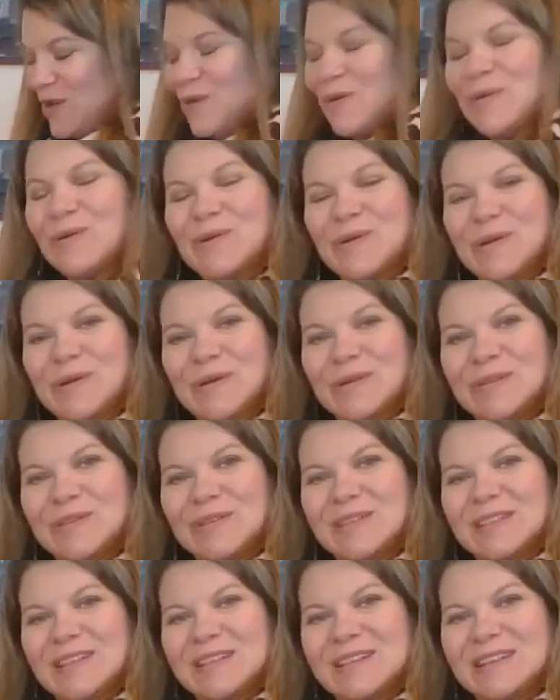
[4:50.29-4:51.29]
or
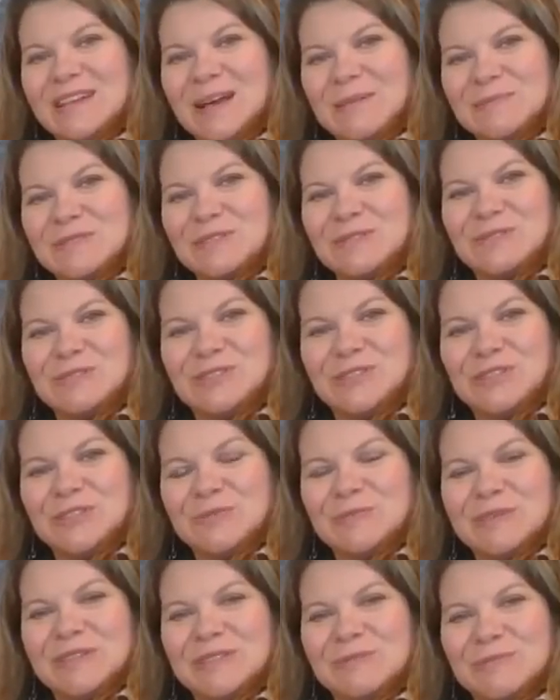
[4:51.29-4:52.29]
the optical
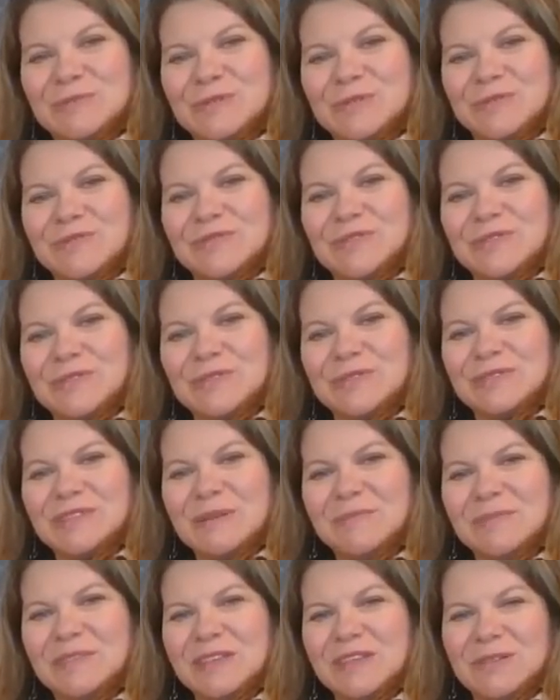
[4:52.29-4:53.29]
tube is moved, or
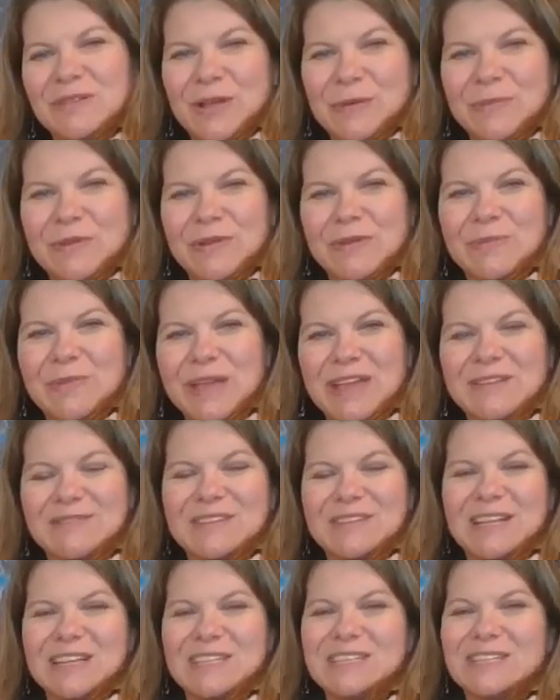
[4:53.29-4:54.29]
something, you may have
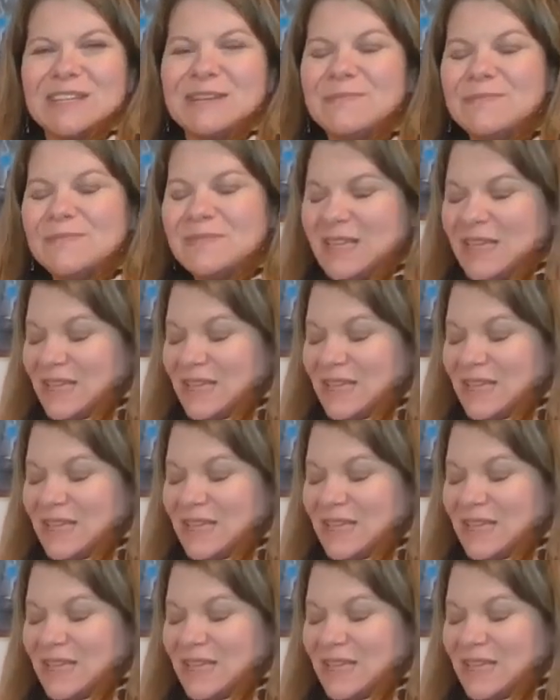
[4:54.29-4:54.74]
touched it.